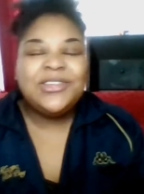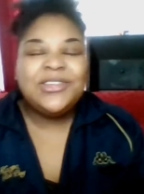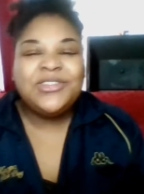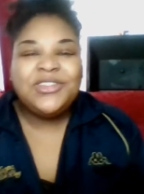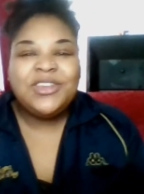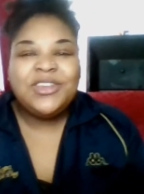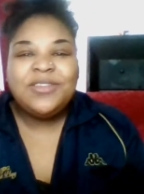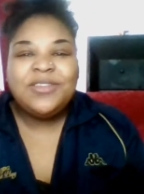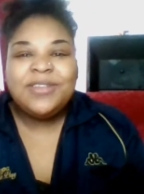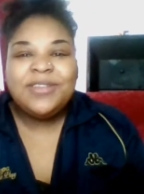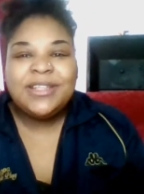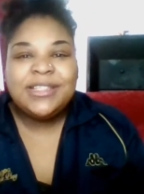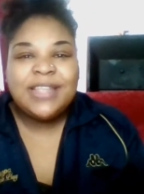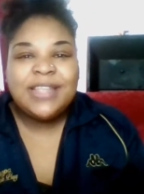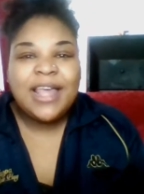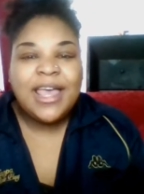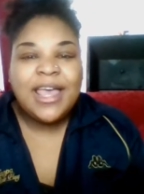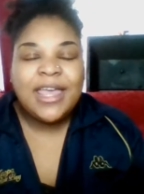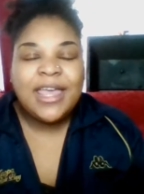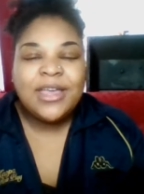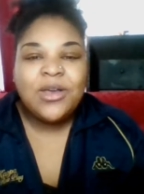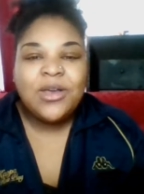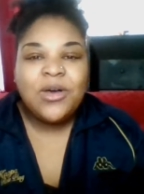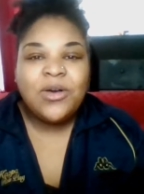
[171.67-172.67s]
She was
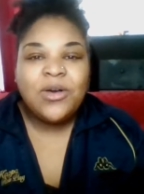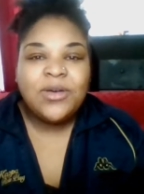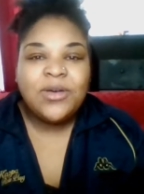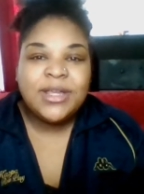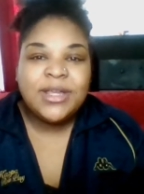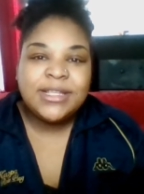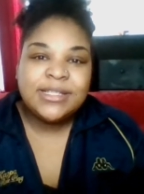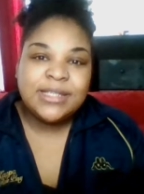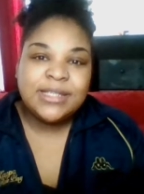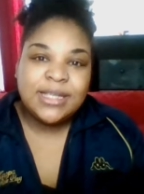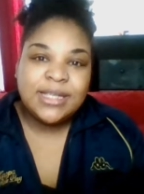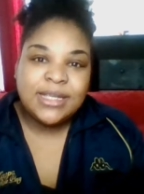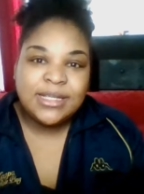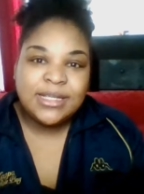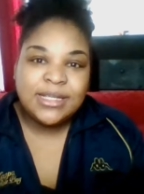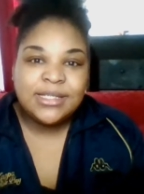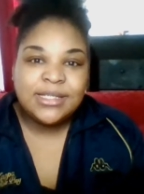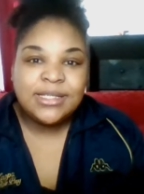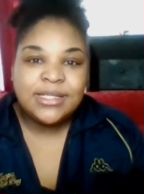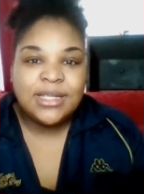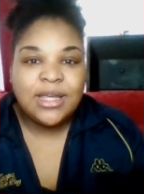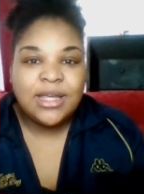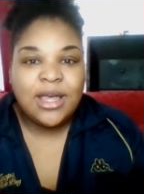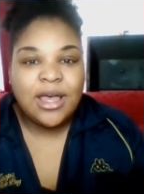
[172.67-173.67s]
like, oh, is
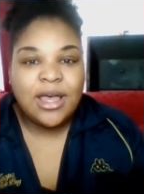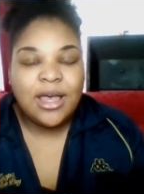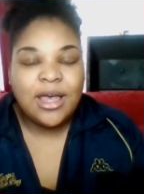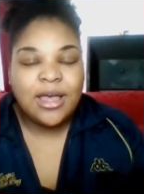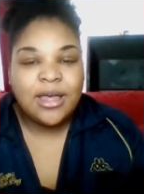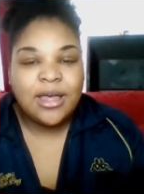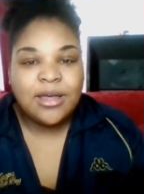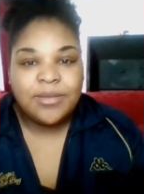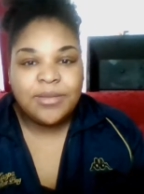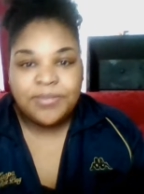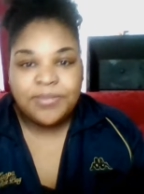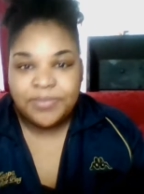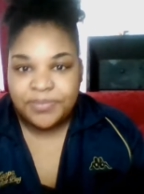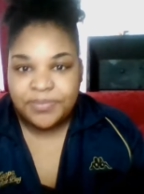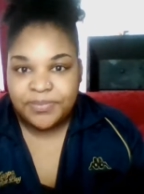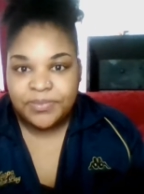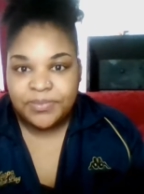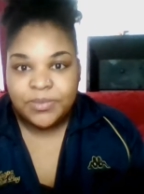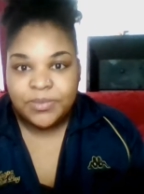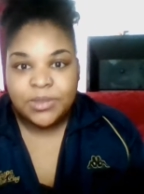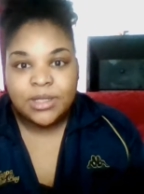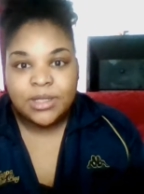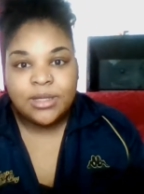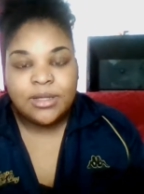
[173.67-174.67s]
this um,
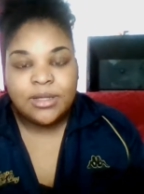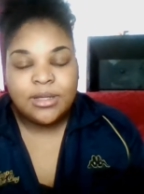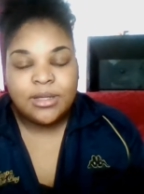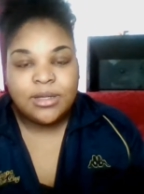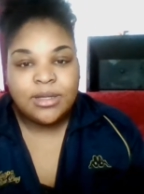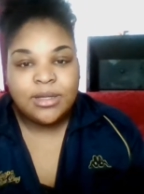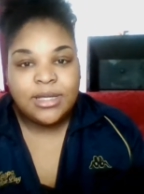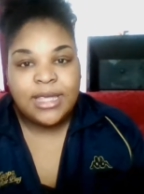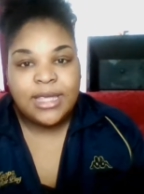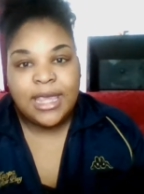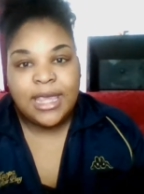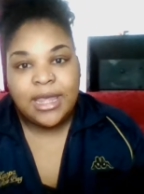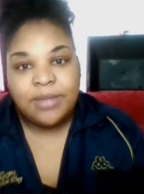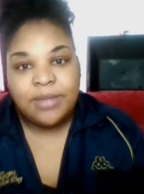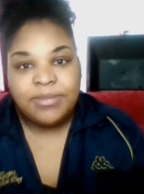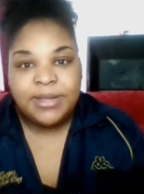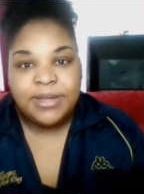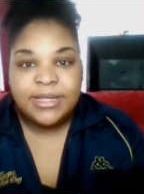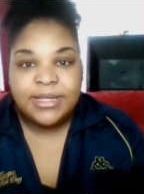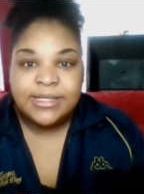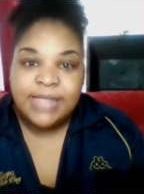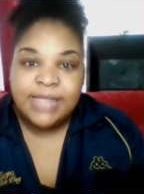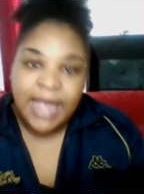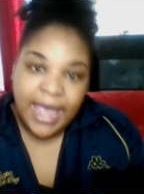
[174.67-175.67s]

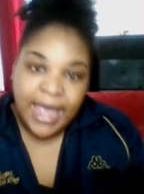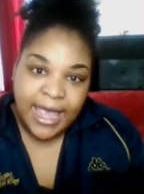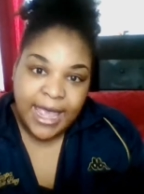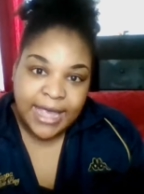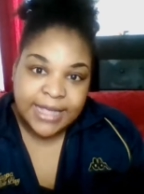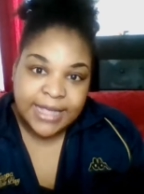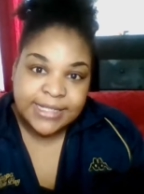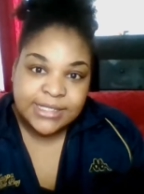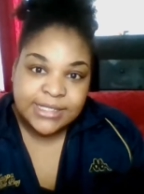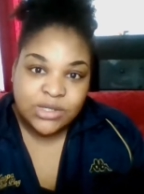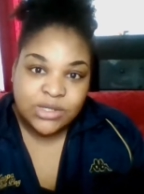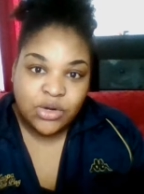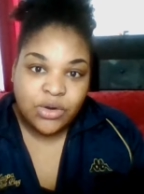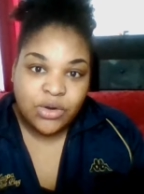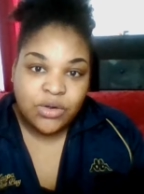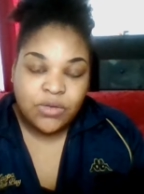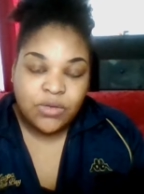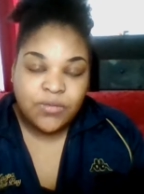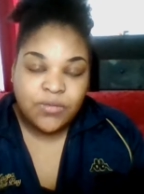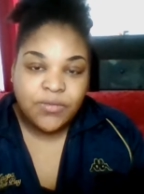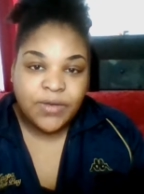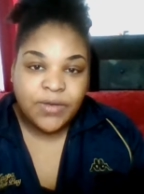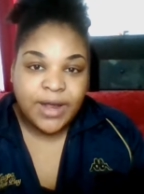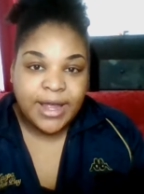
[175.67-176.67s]
KB's
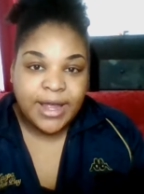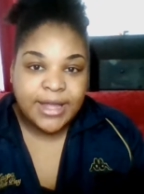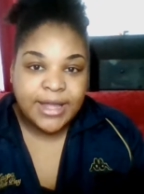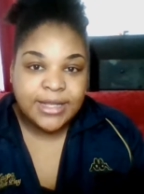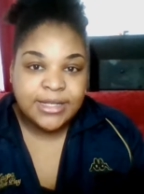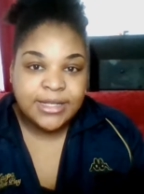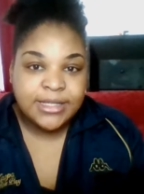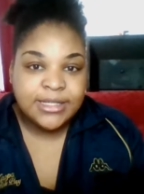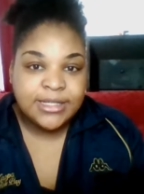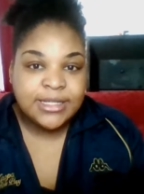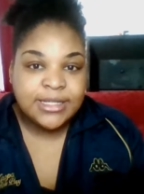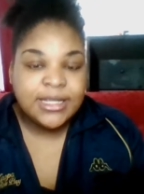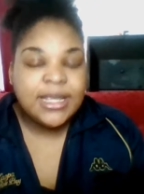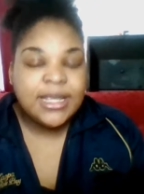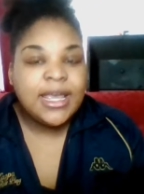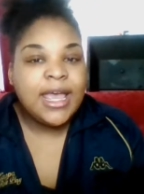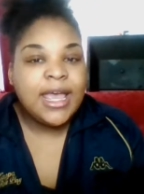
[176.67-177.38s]
ex-girlfriend?